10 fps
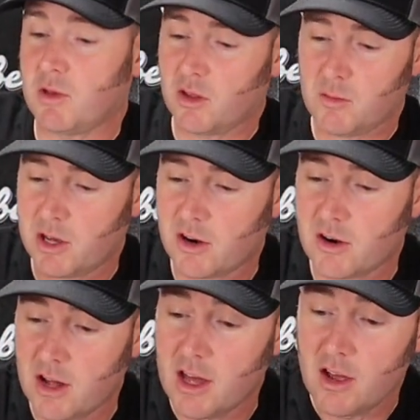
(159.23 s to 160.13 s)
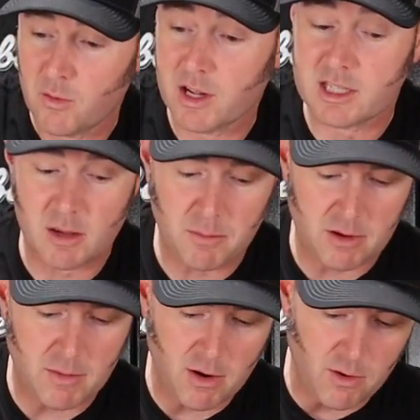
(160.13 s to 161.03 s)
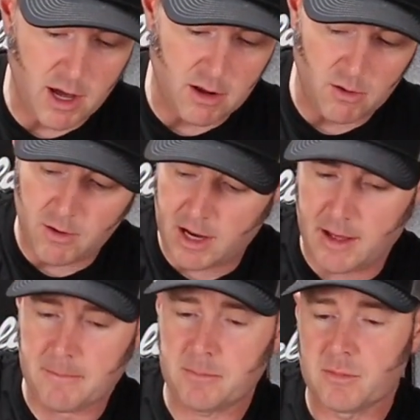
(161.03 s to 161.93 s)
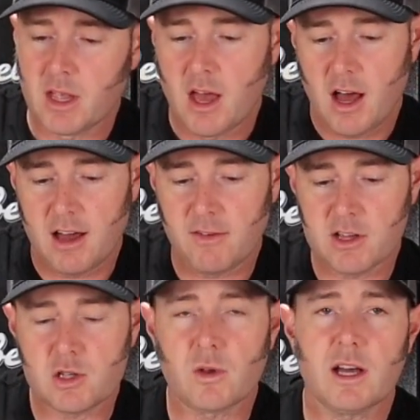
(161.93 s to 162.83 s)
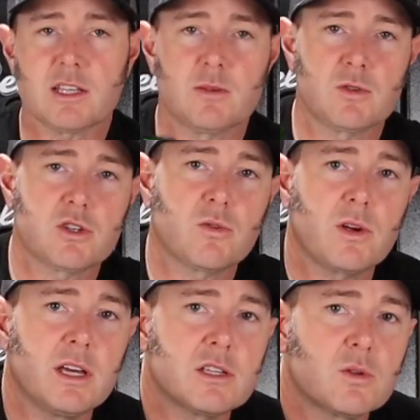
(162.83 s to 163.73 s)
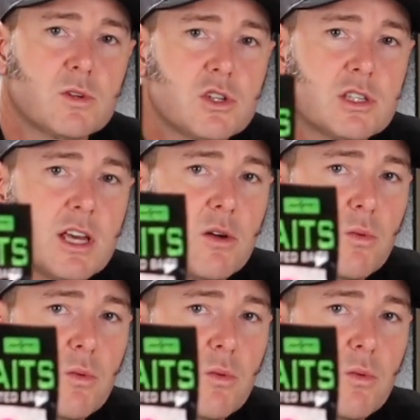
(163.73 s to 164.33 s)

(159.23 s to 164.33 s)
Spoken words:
millimeter rigged up on my rod already. I've also got some cerise, which is that